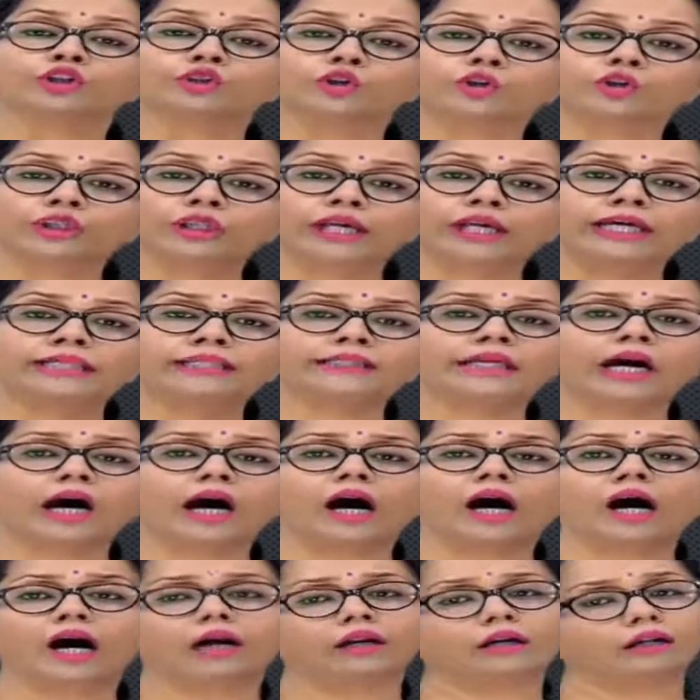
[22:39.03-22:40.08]
So these
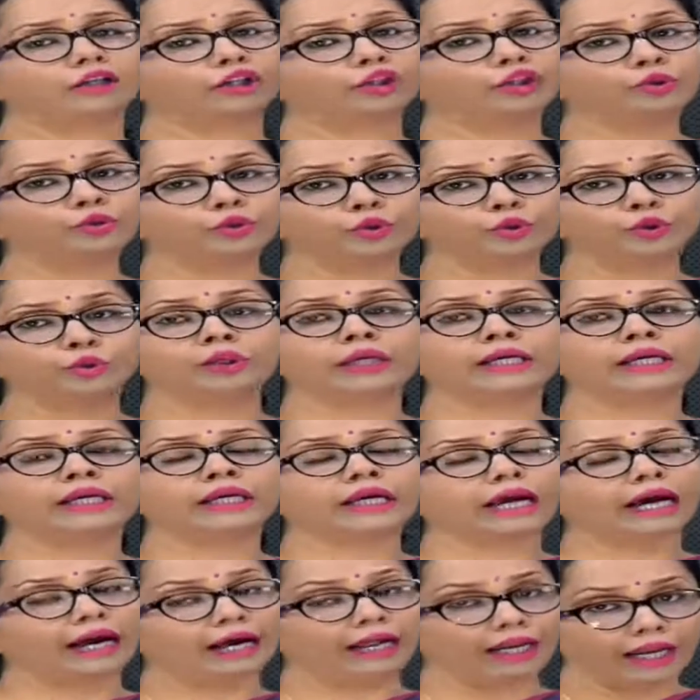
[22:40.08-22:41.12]
are
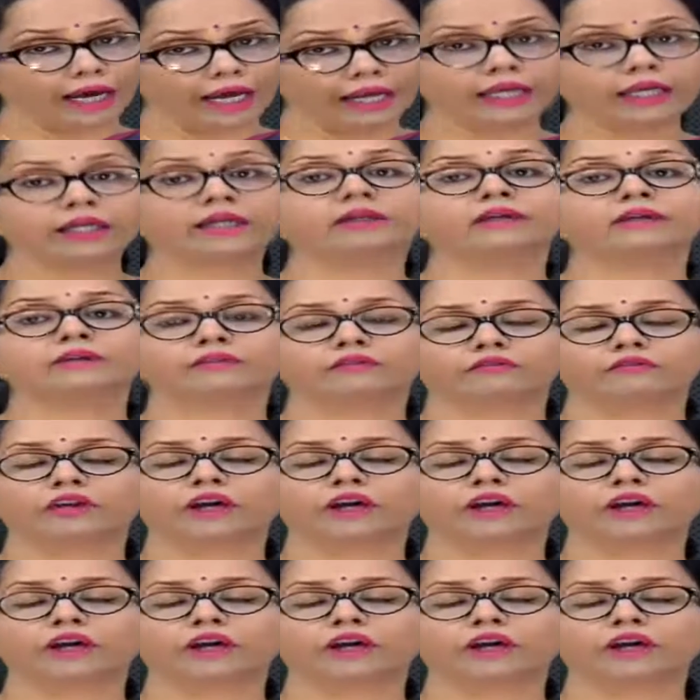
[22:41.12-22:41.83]
usually alike.